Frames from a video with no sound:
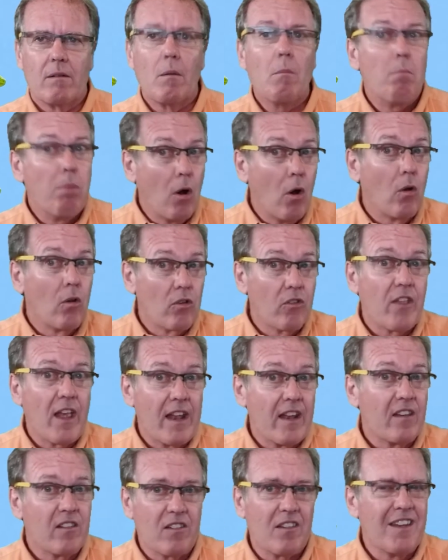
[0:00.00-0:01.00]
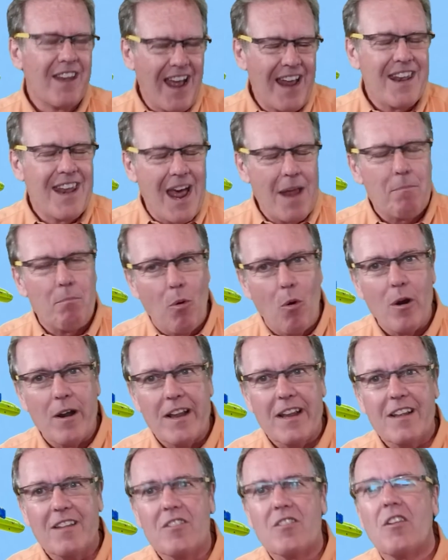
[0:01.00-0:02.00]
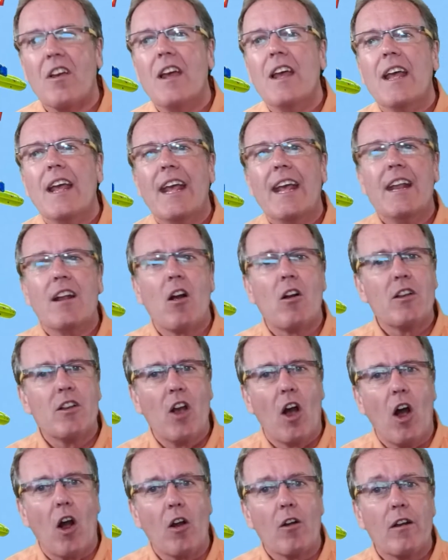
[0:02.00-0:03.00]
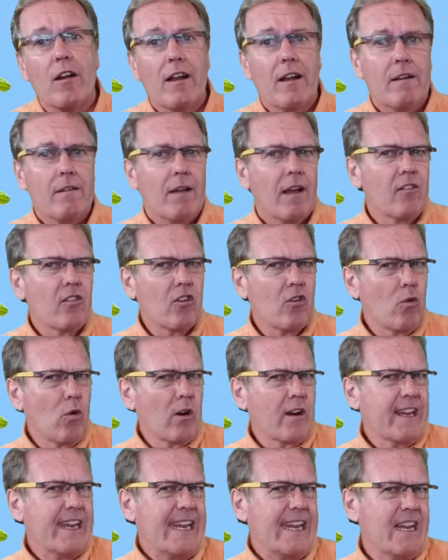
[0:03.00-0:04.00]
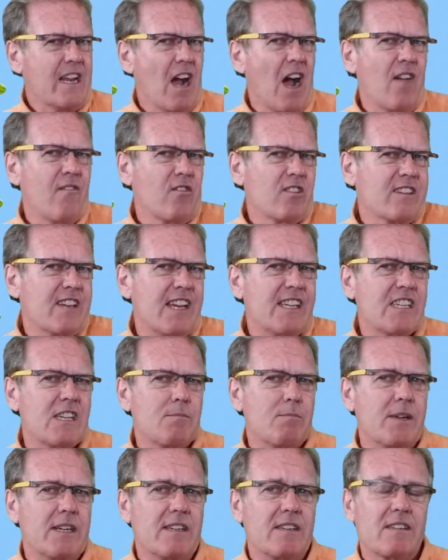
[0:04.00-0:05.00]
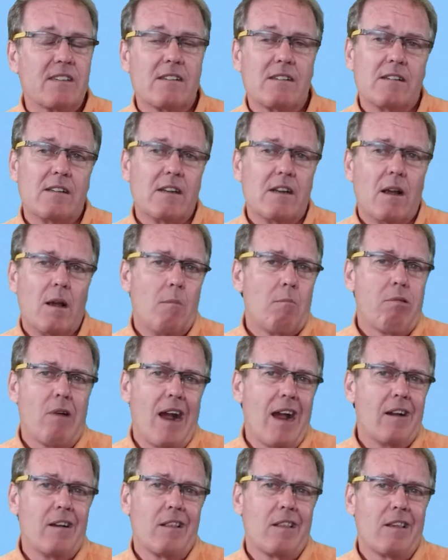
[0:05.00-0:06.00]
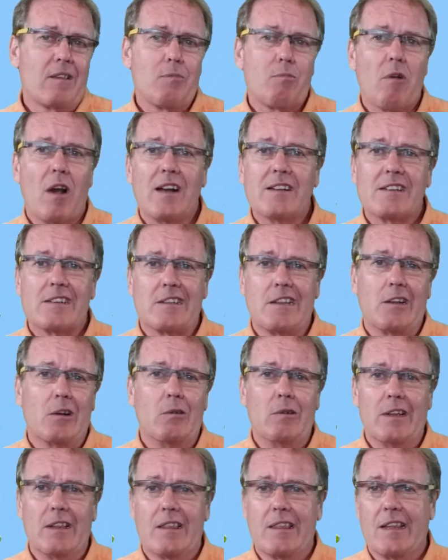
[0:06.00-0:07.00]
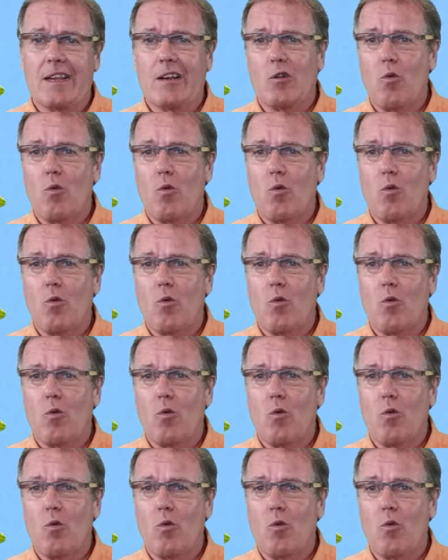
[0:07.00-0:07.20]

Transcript: poles that is, not Borneans, in our yard as a quirky conversation piece. Prior to this project, the only thing